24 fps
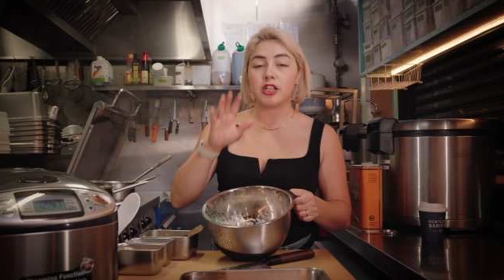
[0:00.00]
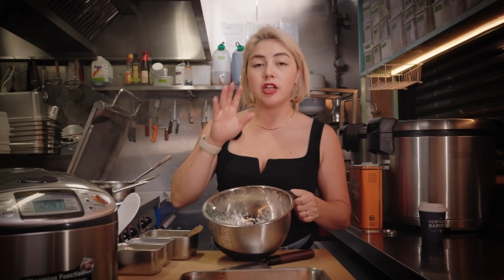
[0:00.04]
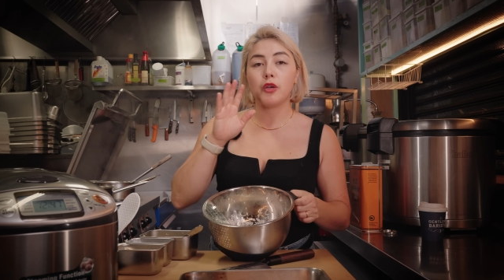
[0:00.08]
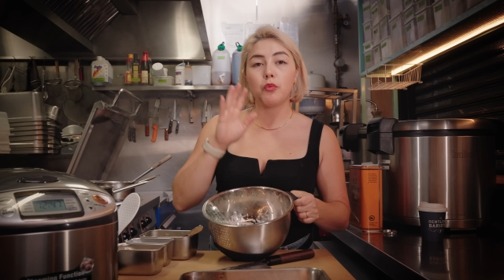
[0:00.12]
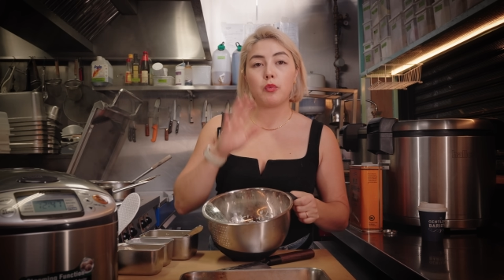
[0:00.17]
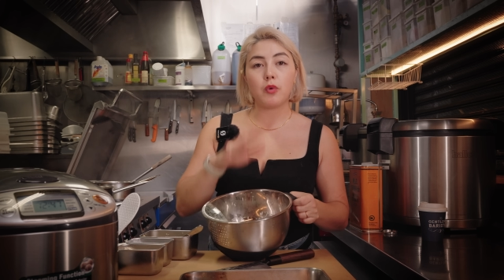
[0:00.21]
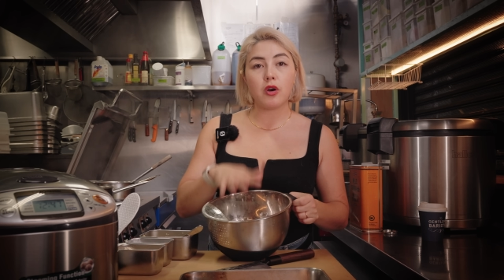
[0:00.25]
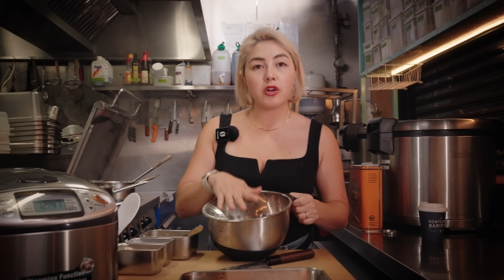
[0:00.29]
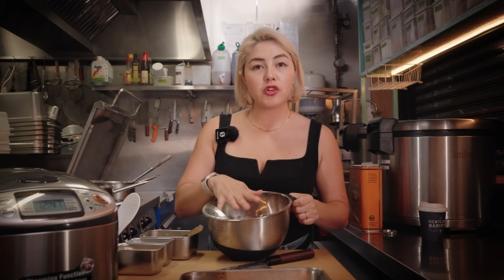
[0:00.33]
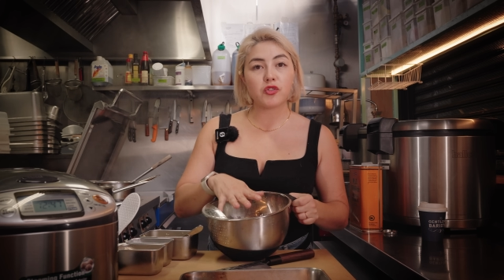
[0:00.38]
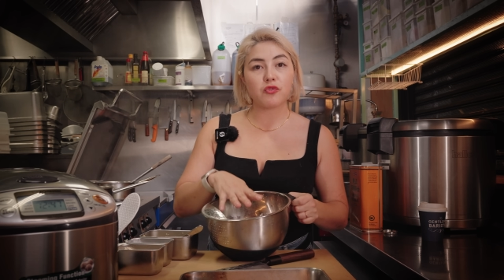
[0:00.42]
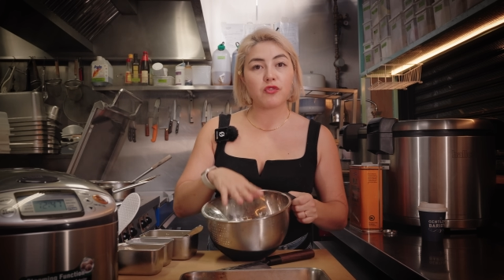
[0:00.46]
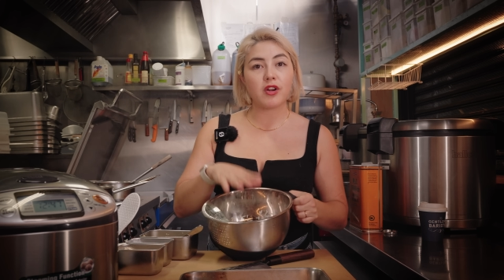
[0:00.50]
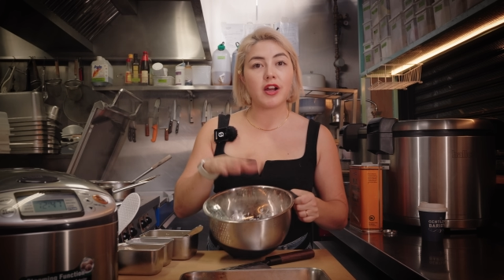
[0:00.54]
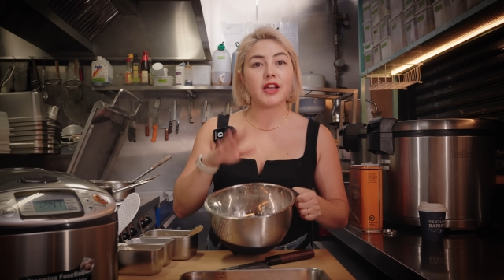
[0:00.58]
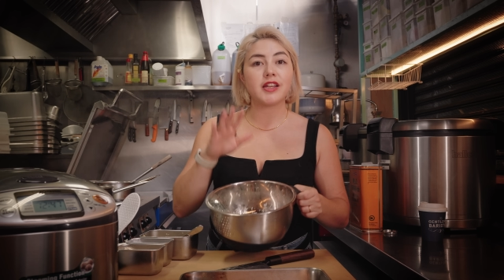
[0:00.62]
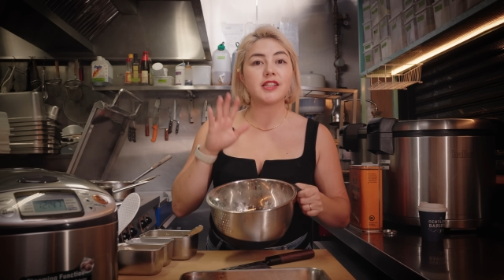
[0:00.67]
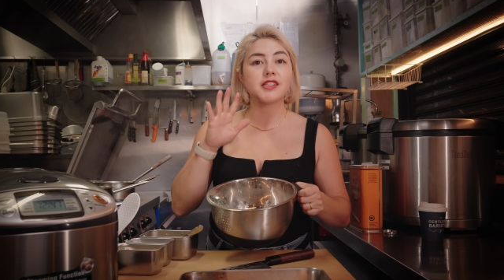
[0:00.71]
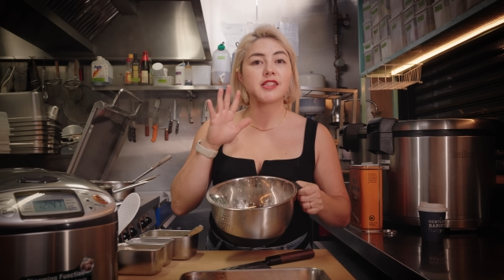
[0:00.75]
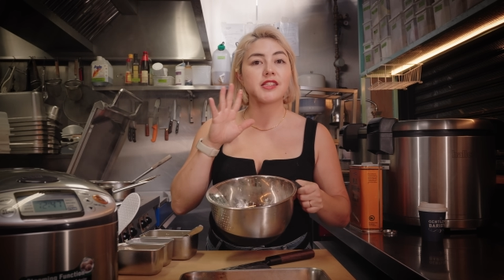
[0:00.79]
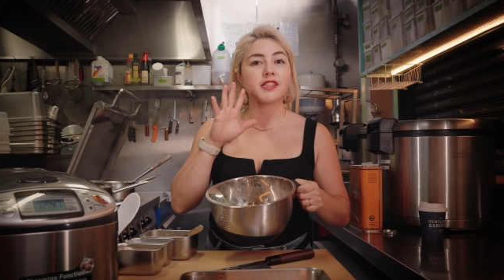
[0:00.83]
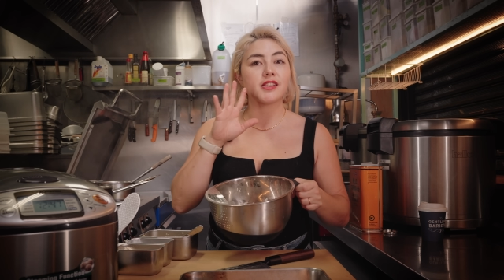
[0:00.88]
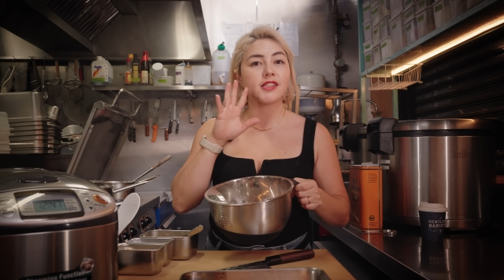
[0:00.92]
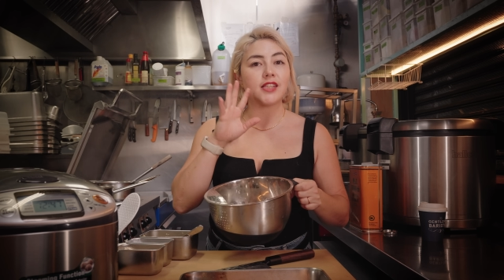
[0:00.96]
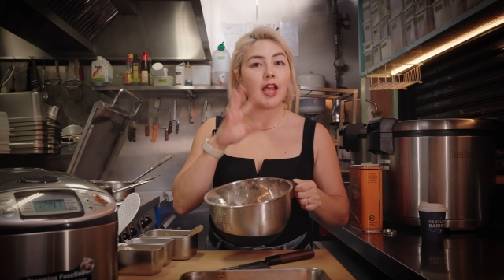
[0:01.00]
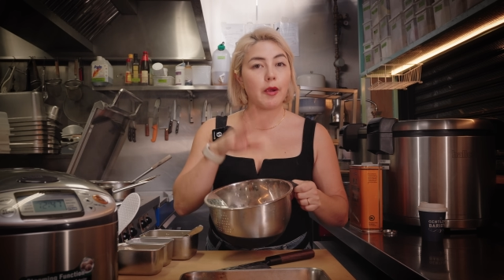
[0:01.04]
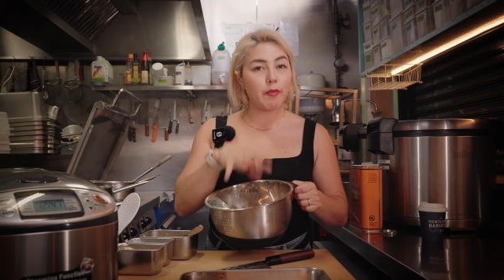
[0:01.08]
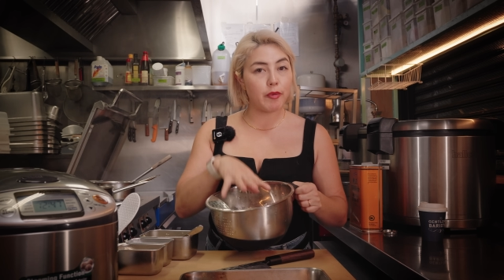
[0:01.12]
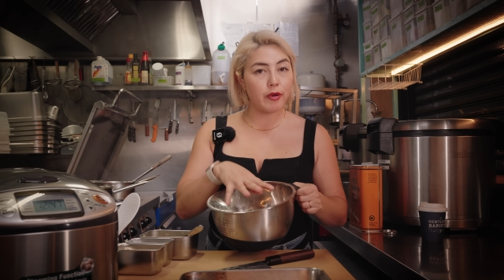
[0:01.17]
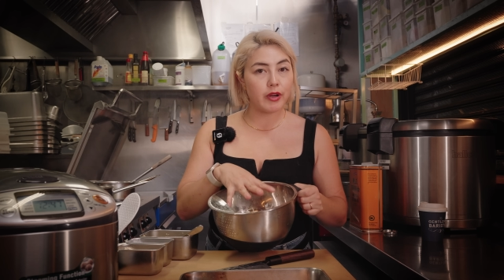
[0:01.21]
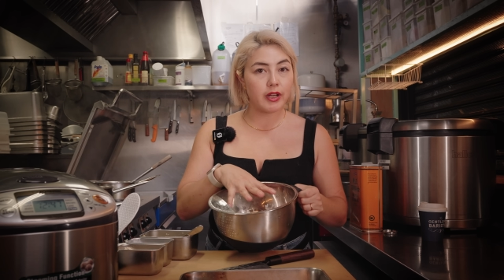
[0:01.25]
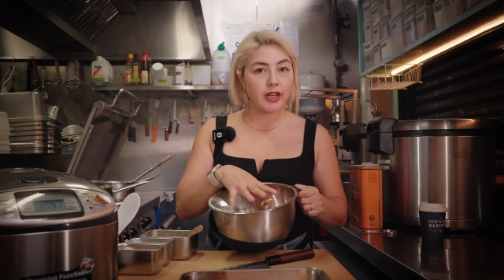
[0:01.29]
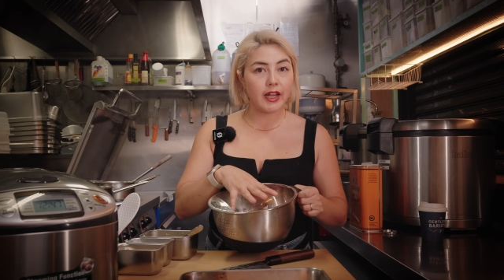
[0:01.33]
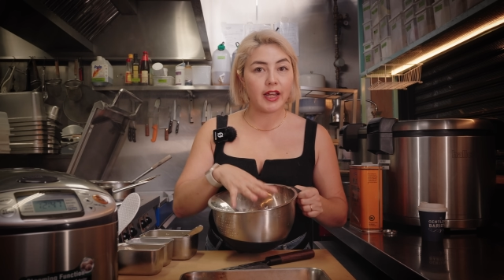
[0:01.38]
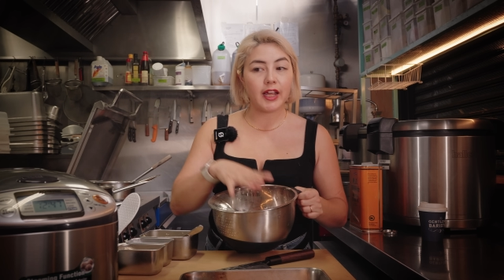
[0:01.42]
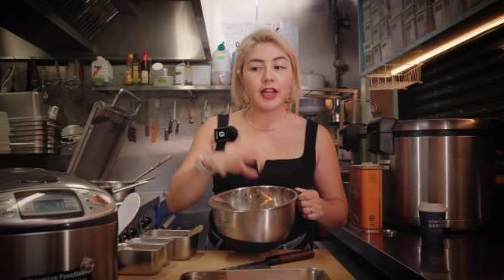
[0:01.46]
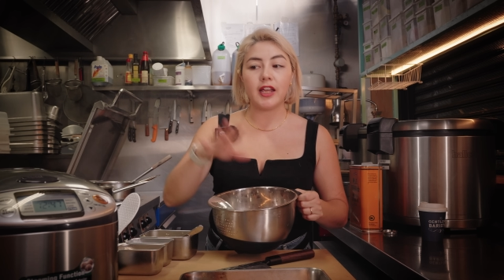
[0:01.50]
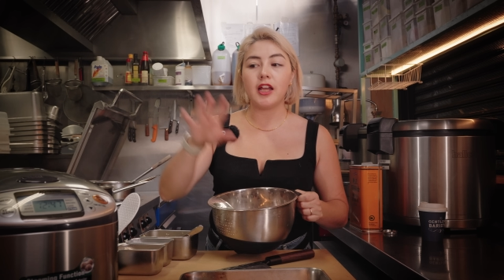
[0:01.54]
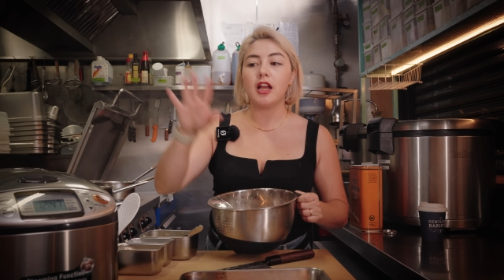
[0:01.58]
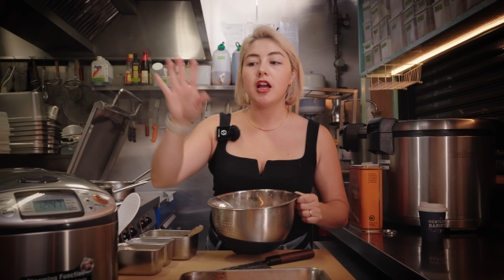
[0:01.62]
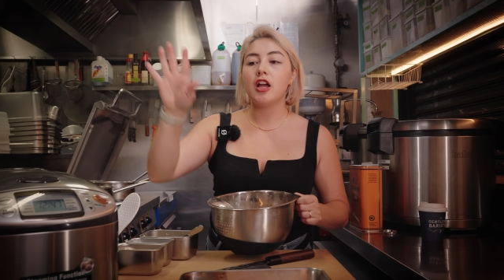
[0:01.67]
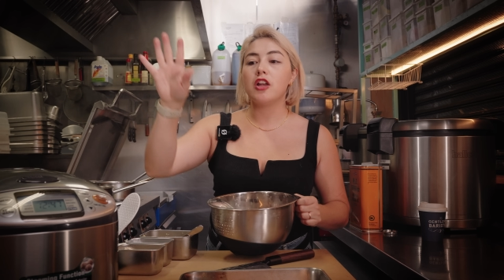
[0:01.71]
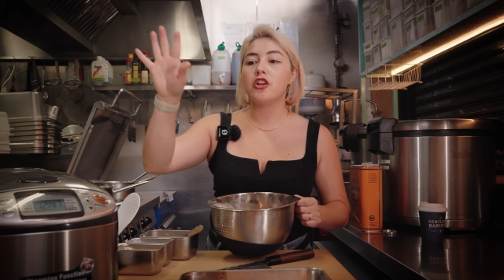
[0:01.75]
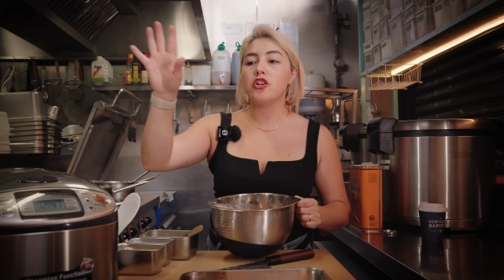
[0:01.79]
you wash rice separately,